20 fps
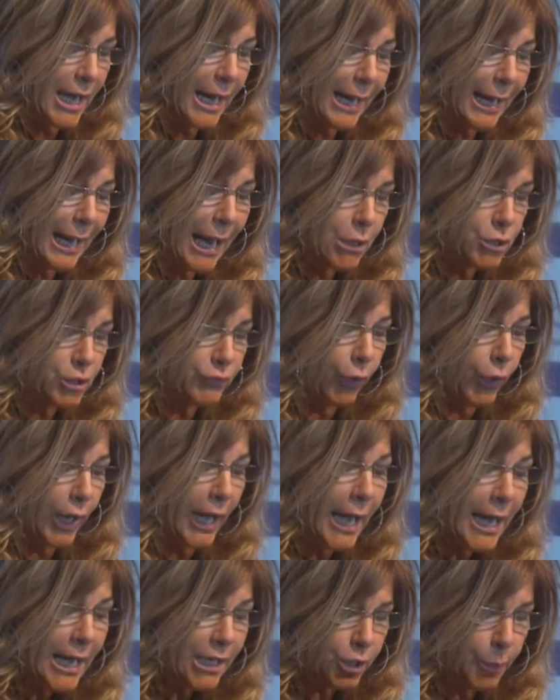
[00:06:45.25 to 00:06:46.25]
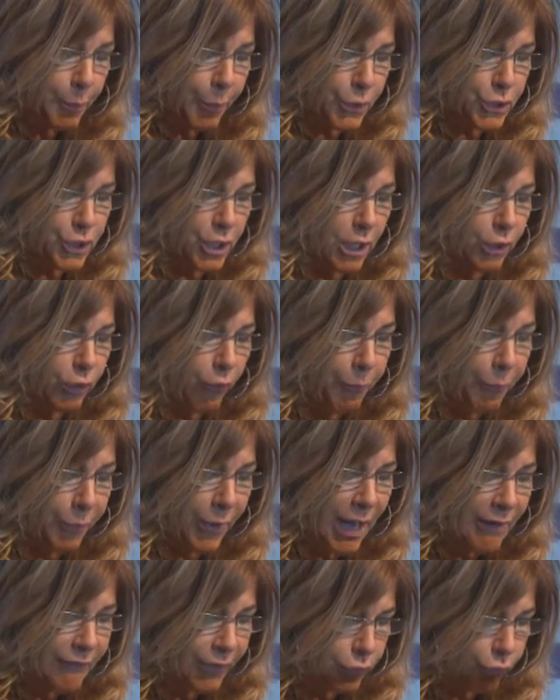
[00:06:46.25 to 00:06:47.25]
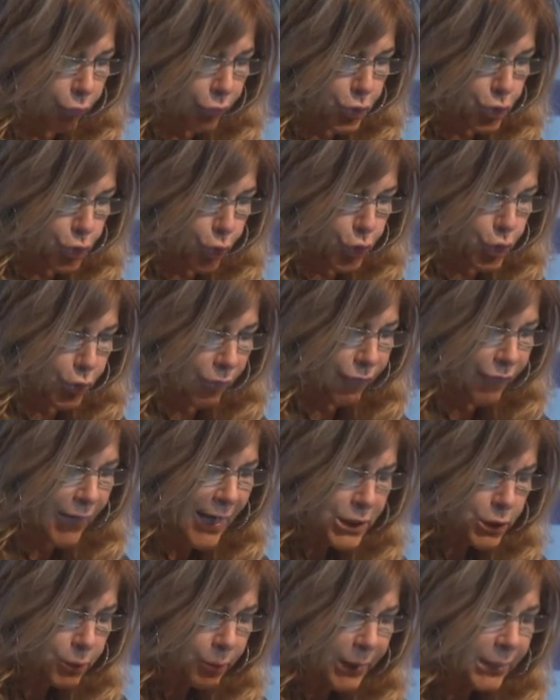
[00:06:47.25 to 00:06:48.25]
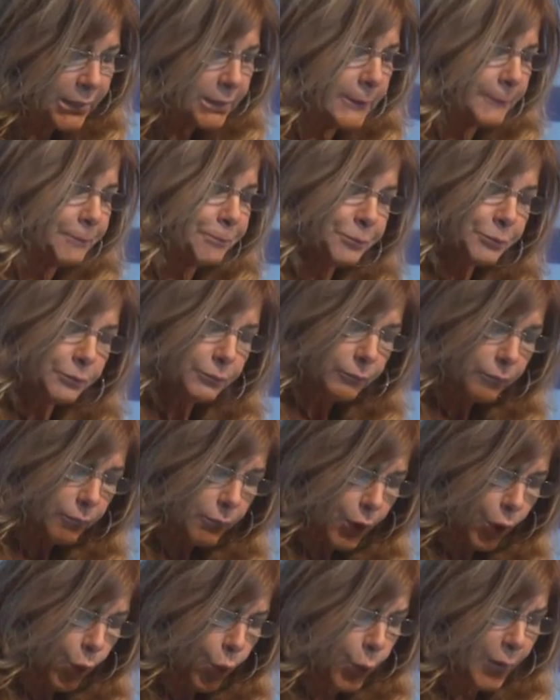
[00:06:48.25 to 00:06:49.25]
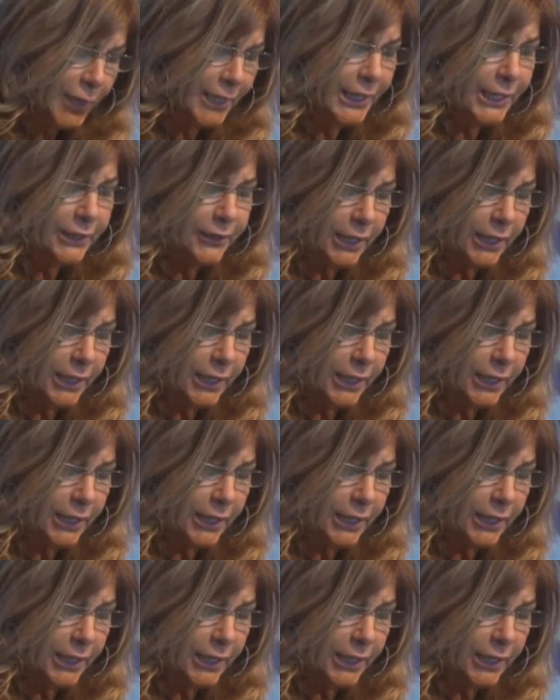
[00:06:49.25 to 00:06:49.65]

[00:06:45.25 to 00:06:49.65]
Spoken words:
account for 80% of private research investment. We need